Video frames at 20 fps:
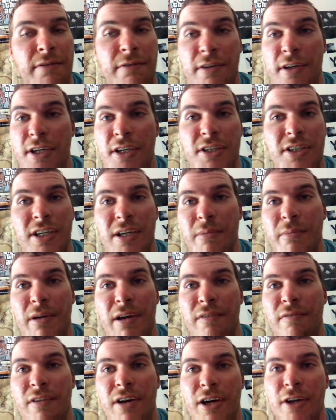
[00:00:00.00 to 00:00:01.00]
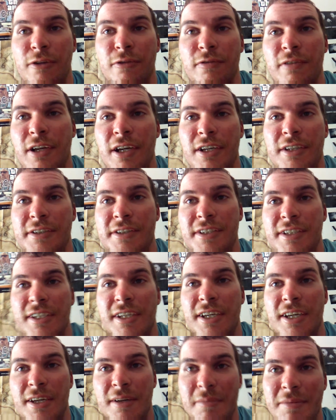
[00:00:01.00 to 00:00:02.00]
finishing my Final Fantasy
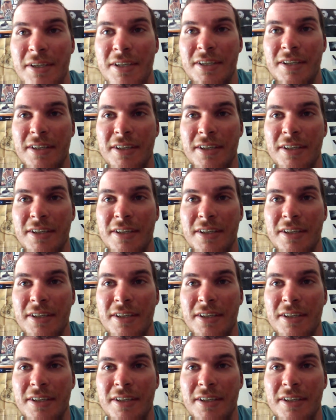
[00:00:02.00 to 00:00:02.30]
game.